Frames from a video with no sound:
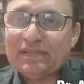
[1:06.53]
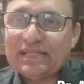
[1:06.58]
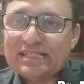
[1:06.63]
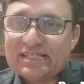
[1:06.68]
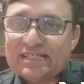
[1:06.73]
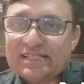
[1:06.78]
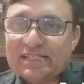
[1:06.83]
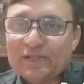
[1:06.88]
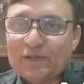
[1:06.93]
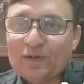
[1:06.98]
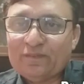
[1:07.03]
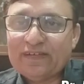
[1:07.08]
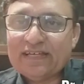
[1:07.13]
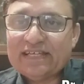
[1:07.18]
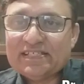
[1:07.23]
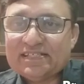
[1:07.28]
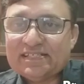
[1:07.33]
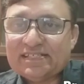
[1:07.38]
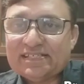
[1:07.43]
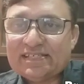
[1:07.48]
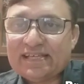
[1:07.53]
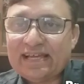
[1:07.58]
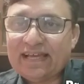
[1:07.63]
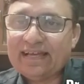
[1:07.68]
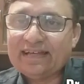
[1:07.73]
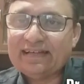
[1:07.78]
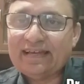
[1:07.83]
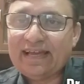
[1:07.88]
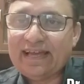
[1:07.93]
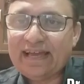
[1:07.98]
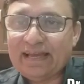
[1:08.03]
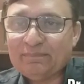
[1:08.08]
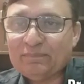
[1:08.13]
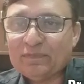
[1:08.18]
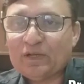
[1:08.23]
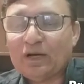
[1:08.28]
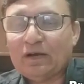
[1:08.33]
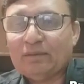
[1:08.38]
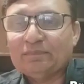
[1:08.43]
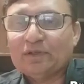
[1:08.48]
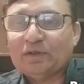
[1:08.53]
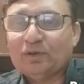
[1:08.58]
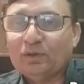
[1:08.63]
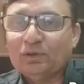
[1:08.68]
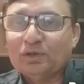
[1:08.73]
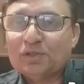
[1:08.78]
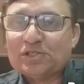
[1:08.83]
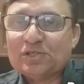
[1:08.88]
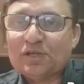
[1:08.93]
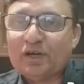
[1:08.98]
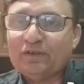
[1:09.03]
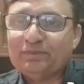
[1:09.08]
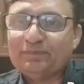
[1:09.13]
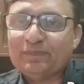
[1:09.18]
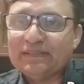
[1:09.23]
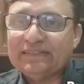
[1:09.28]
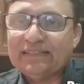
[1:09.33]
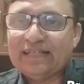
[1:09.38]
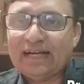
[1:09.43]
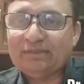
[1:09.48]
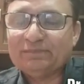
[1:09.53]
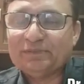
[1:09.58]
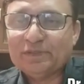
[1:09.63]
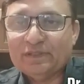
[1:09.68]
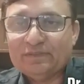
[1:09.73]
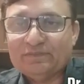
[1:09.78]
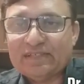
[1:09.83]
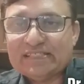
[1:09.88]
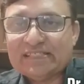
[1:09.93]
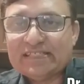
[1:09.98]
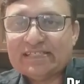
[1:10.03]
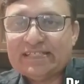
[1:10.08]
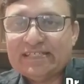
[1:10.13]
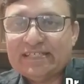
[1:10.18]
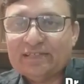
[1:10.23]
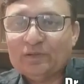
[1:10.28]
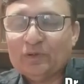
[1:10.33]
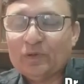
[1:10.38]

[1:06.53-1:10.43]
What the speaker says: Business Innovations and MCOM course of Punjab University,